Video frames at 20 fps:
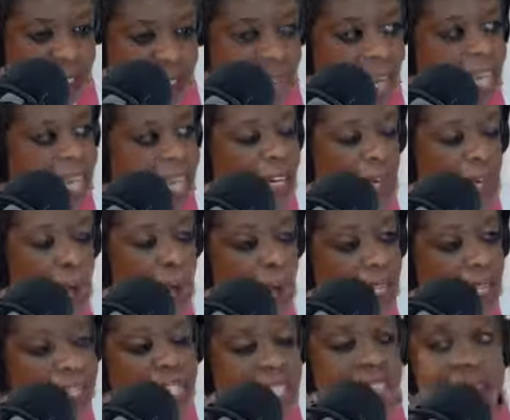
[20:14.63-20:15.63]
and then
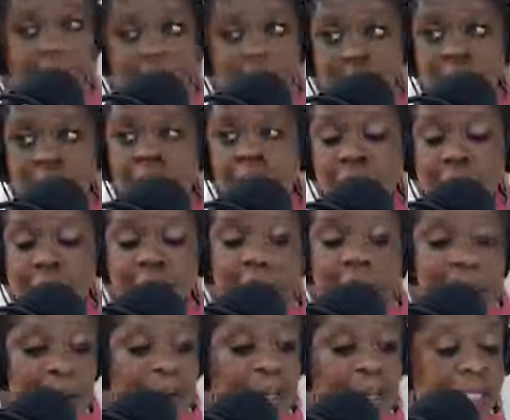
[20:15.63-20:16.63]
causes me to
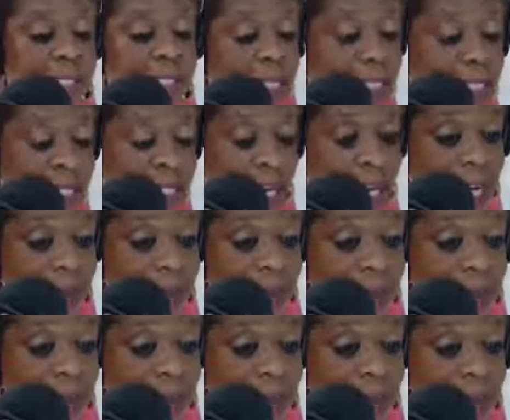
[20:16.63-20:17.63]
burn things down,
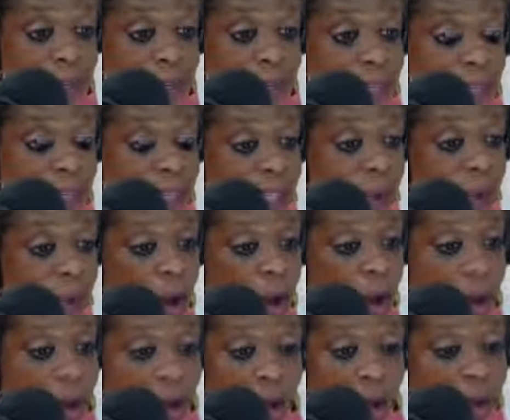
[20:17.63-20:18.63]
right? So
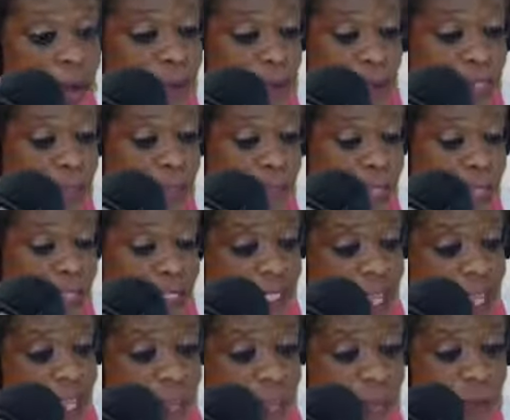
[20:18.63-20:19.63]
I'm not committed
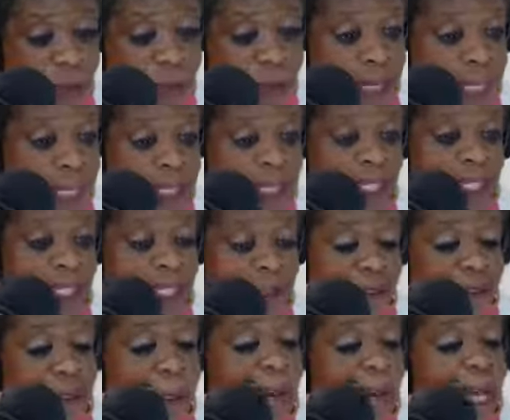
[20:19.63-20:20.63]
to, I'm committed to
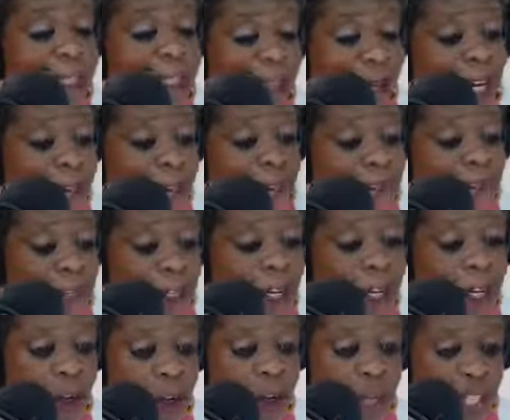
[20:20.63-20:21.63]
living my life,
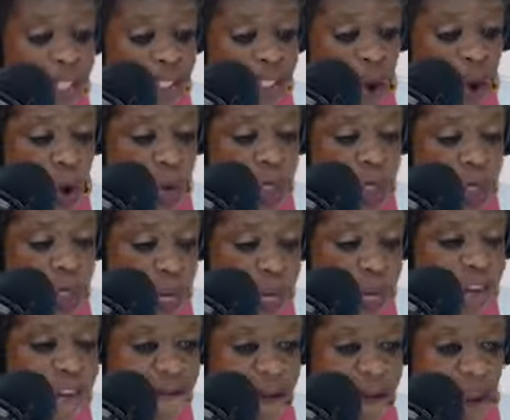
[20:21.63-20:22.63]
which is owning
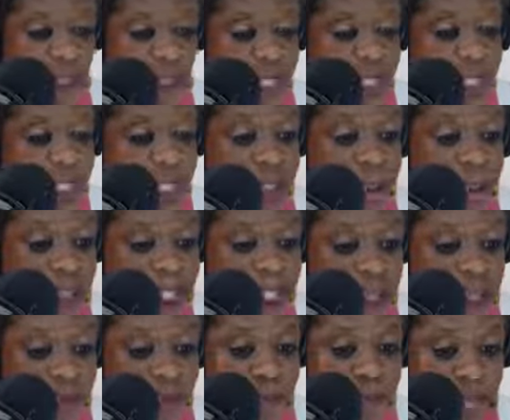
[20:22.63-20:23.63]
my voice,
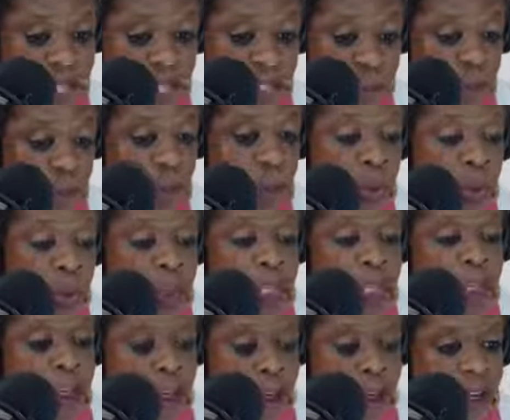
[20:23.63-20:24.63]
speaking my truth,
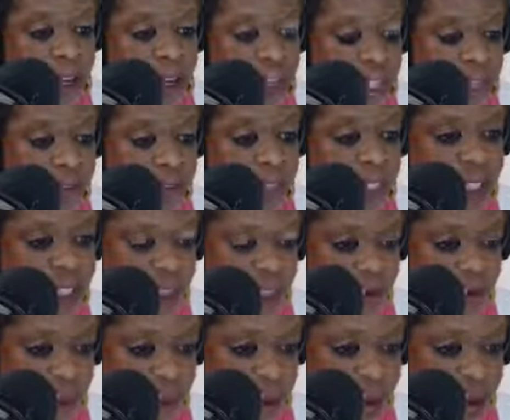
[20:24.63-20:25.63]
and living
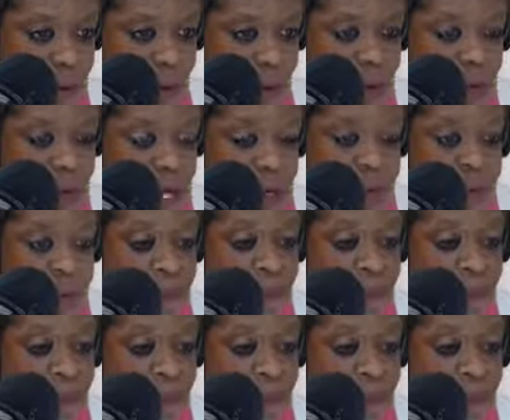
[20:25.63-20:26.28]
life my way.